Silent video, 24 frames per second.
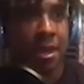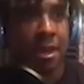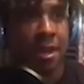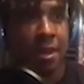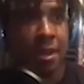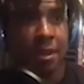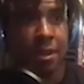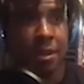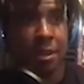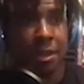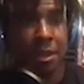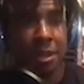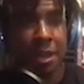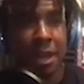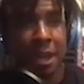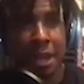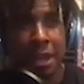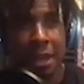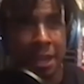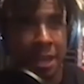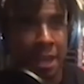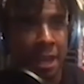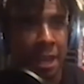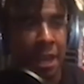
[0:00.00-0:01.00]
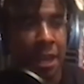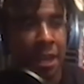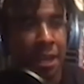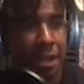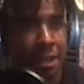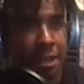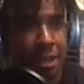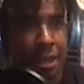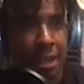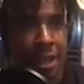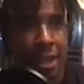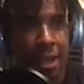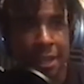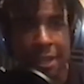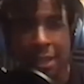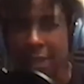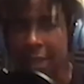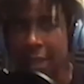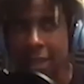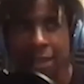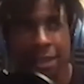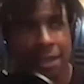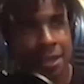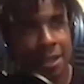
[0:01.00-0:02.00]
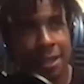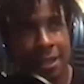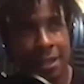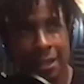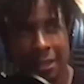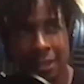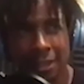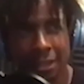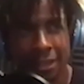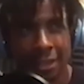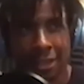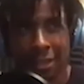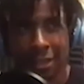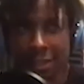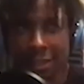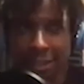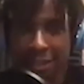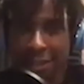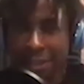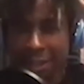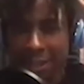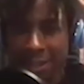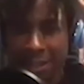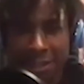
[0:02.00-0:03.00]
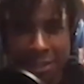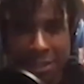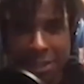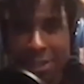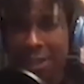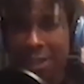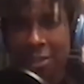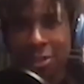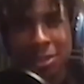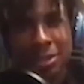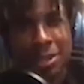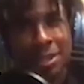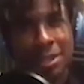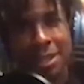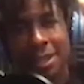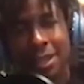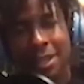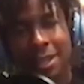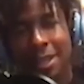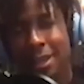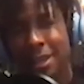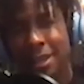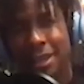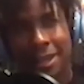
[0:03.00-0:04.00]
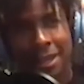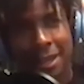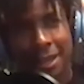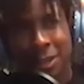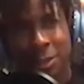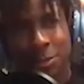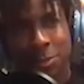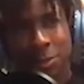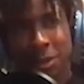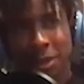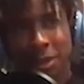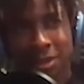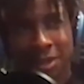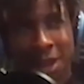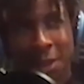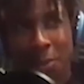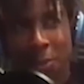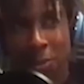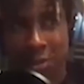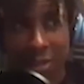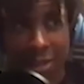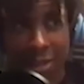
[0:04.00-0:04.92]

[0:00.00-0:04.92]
of the night at 9:00. It's an interesting experience. I wasn't